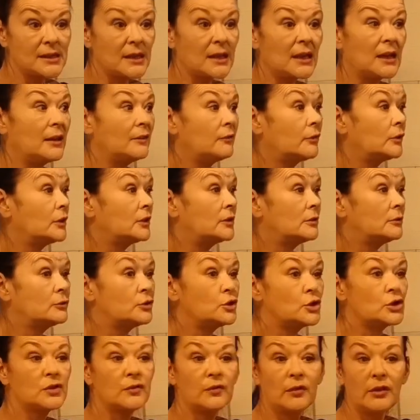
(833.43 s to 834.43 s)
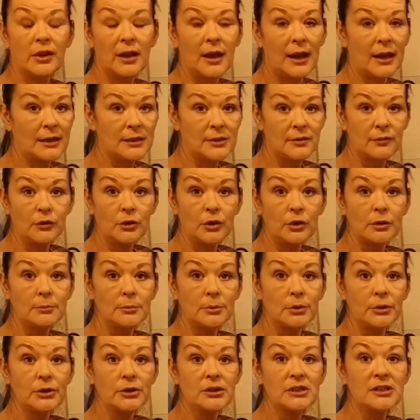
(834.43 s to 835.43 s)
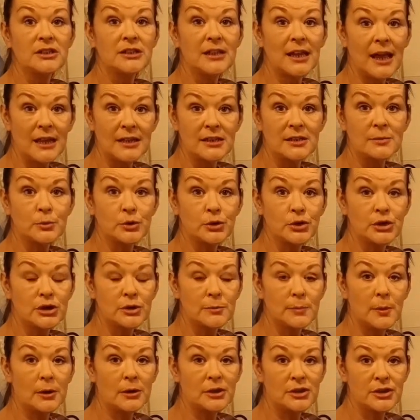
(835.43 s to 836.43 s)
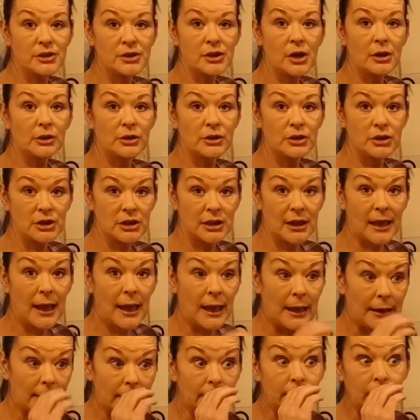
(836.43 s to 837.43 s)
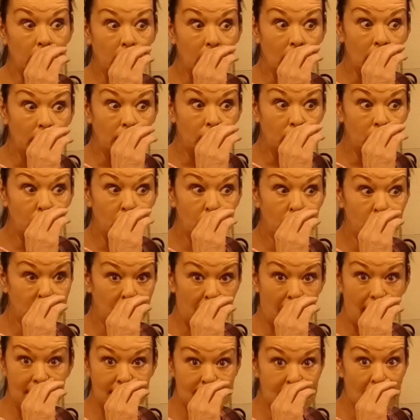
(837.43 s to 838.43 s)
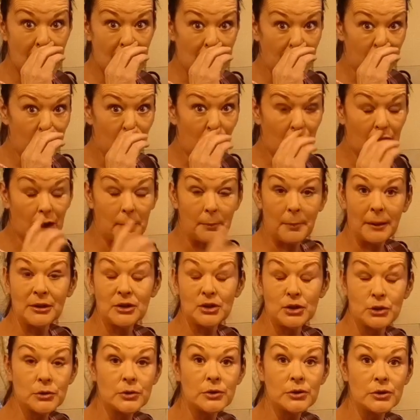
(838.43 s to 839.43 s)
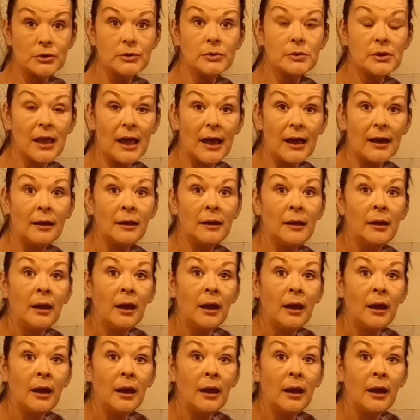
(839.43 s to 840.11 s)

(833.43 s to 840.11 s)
even just for the next few months to get as much stock as you can, if you can afford it, I'd highly recommend you do that